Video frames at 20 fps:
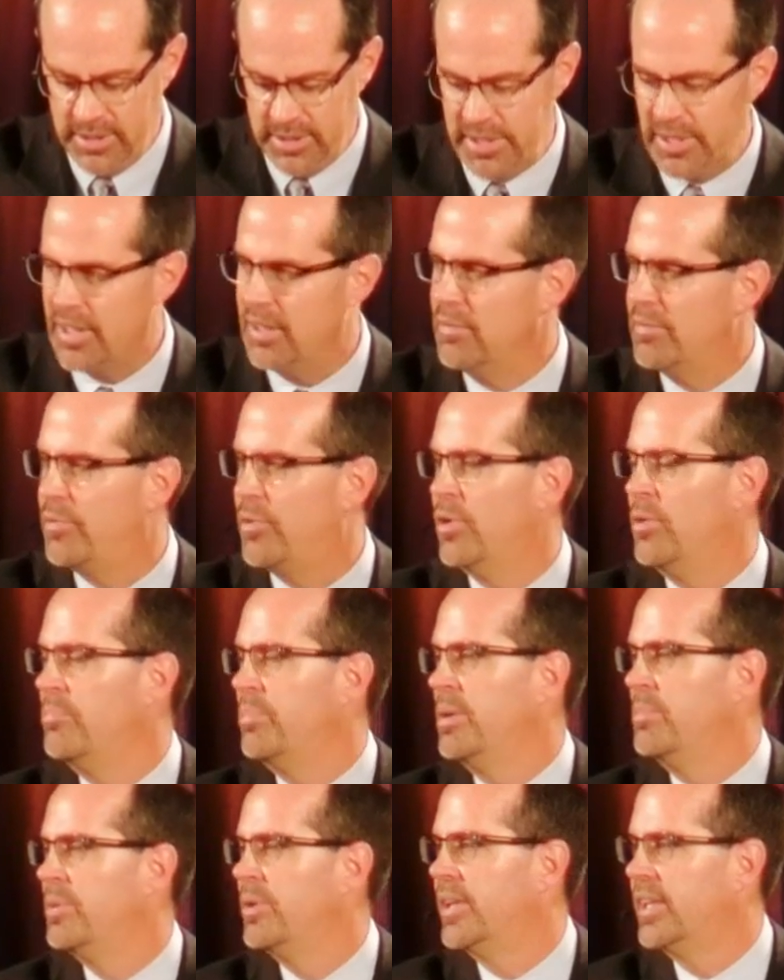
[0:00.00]
to conform
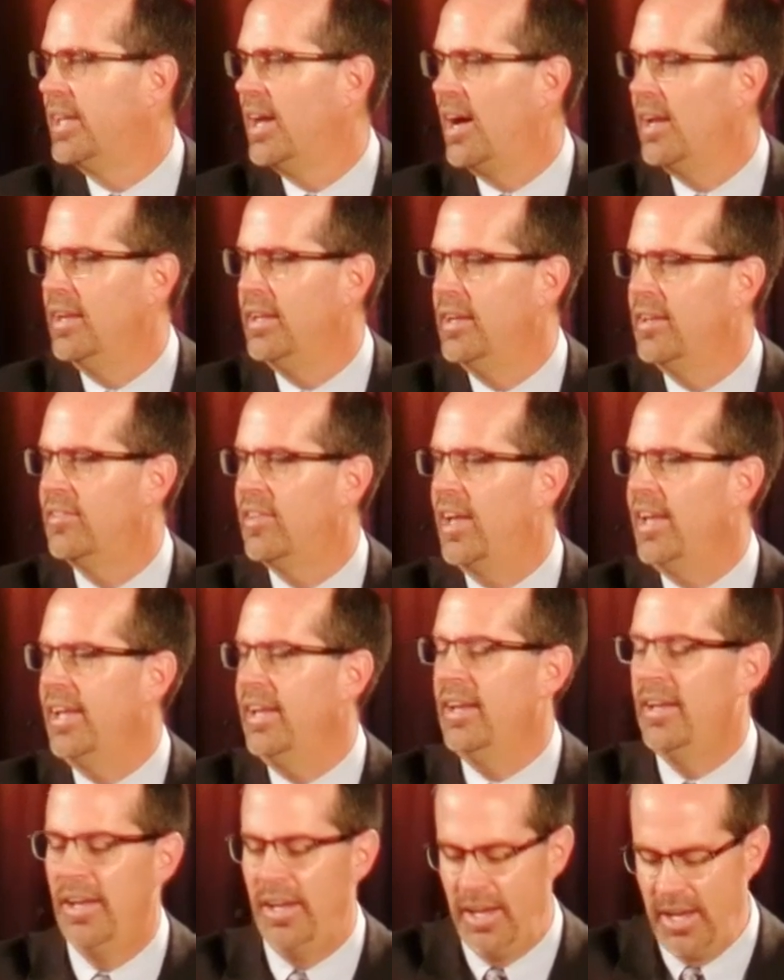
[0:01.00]
people to godliness? I
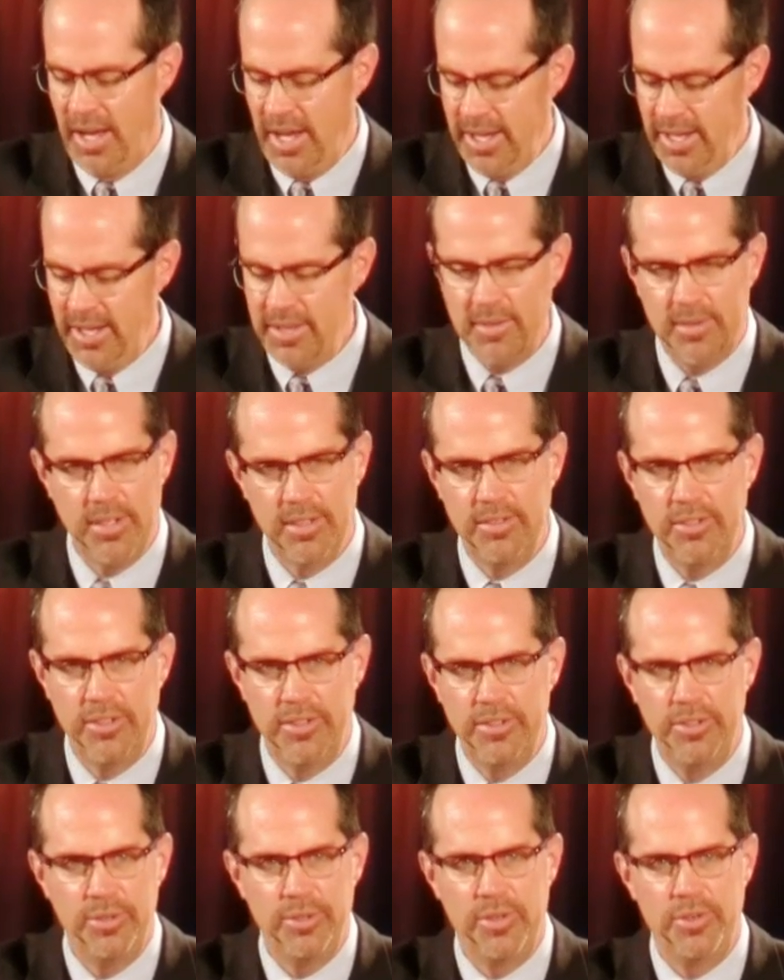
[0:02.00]
get, I get
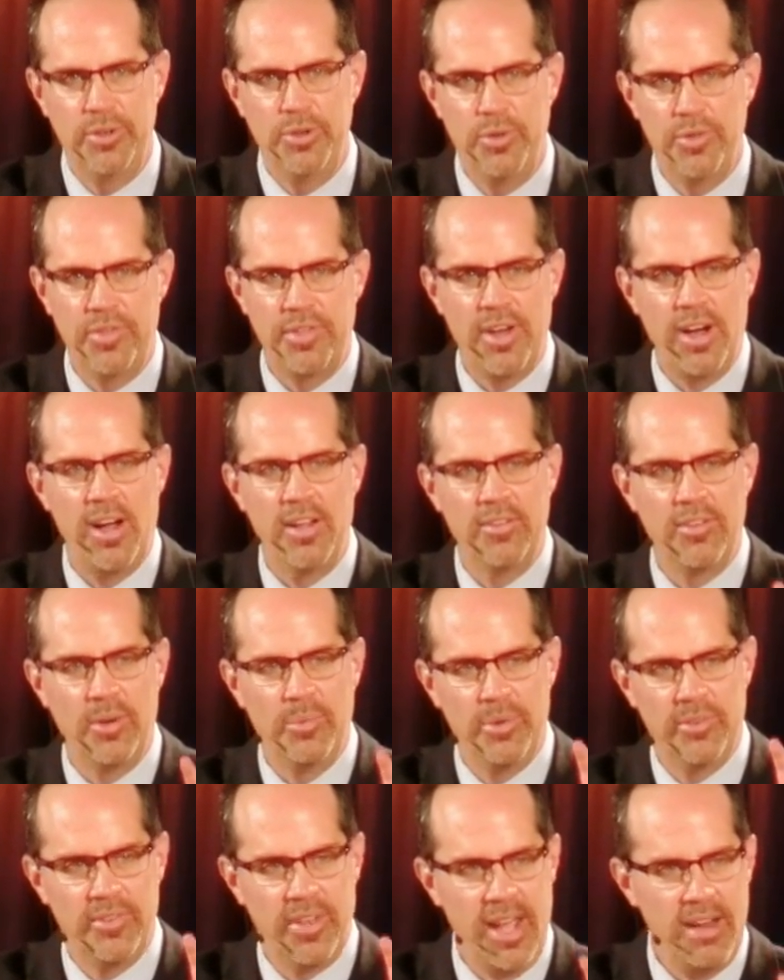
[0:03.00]
new, new thoughts
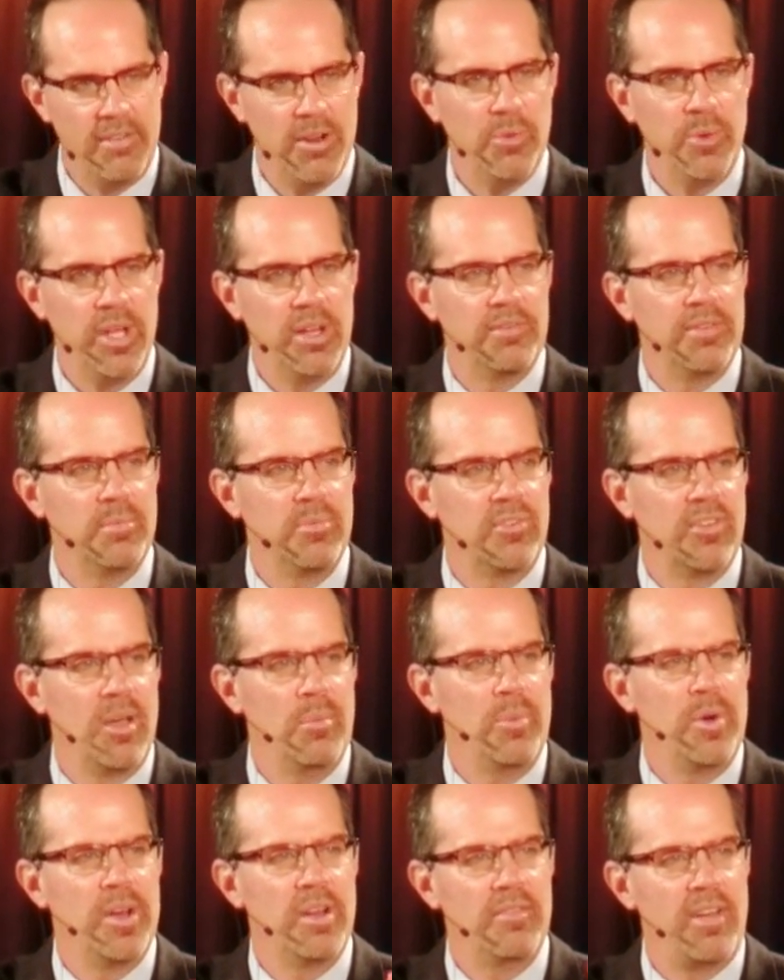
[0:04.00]
almost every week from
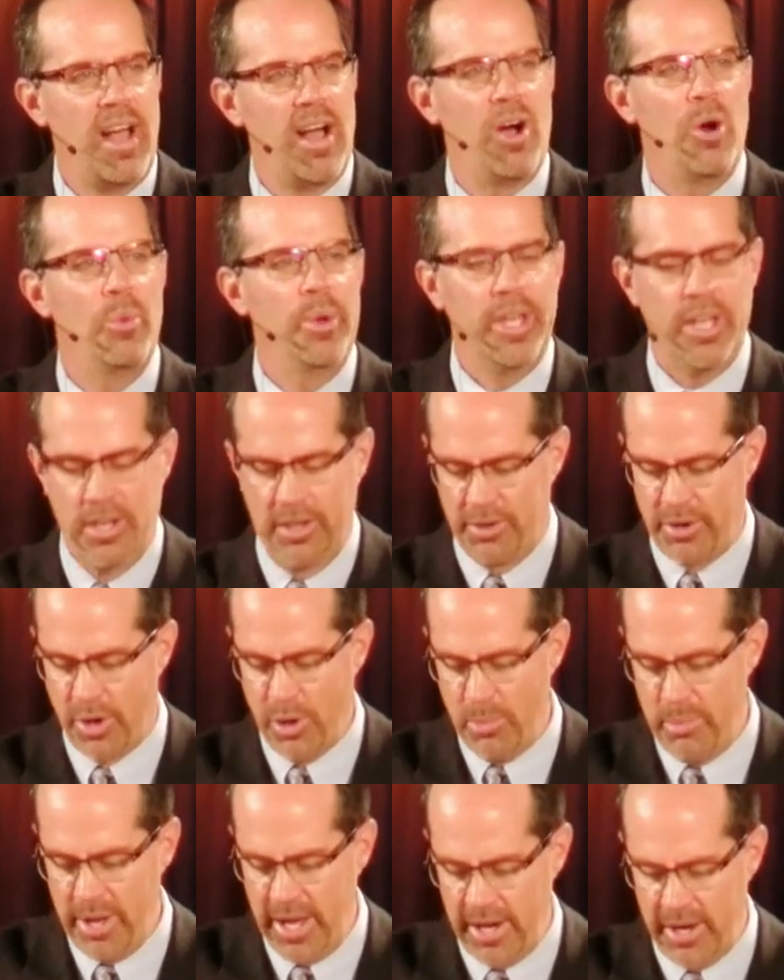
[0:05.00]
someone of how we could
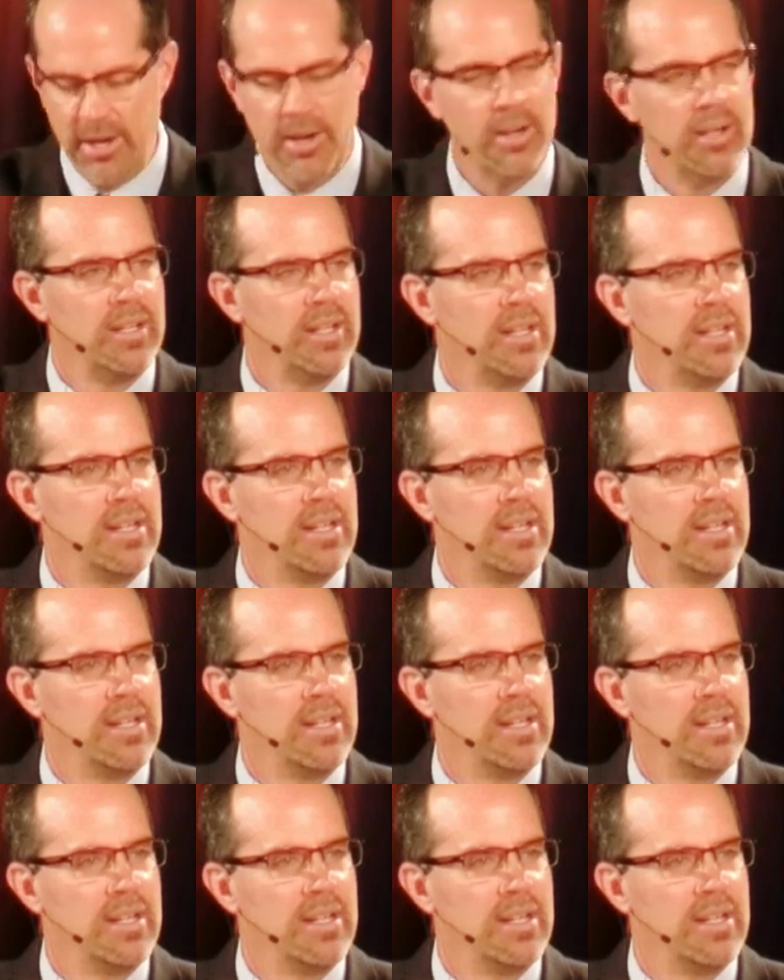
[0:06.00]
grow better.